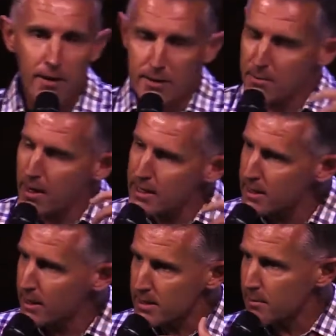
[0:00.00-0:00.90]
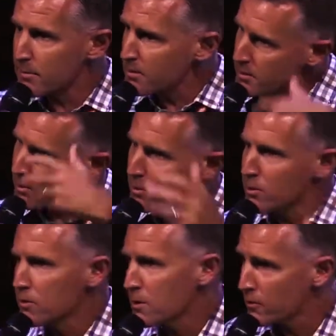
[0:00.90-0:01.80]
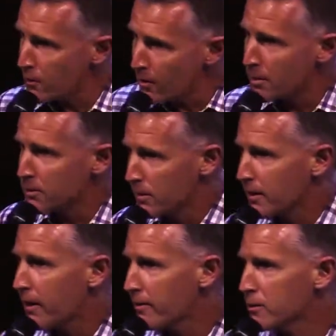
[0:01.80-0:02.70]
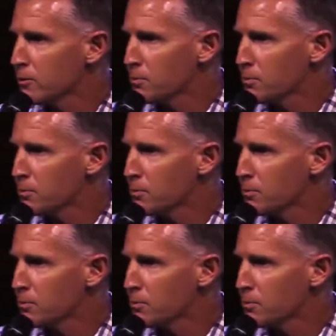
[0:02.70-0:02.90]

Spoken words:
It's amazing how sometimes the Lord uses a robber to encourage you to